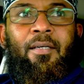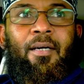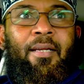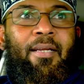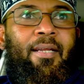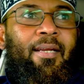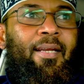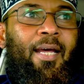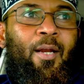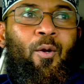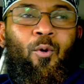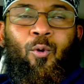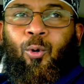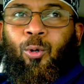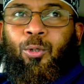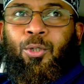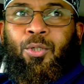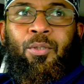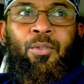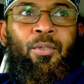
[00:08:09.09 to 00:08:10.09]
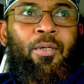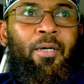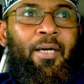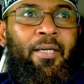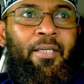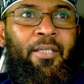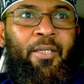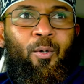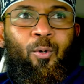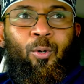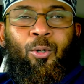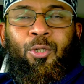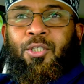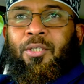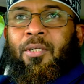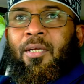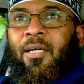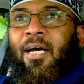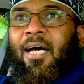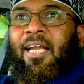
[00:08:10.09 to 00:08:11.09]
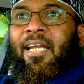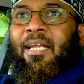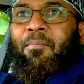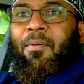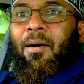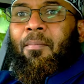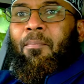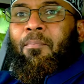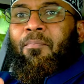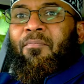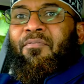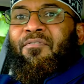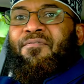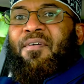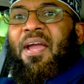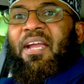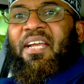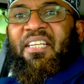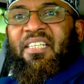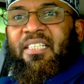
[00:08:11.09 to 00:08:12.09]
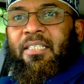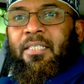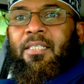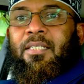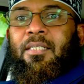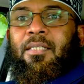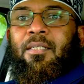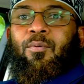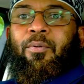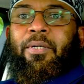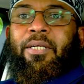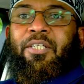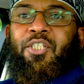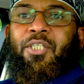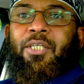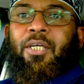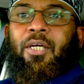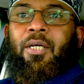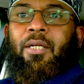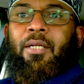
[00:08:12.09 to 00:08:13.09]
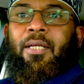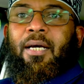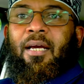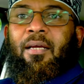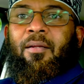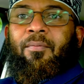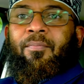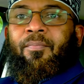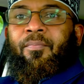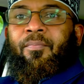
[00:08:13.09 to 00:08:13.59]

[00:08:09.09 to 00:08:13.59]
And the dad looks and he looks and the mom faints when she heard that.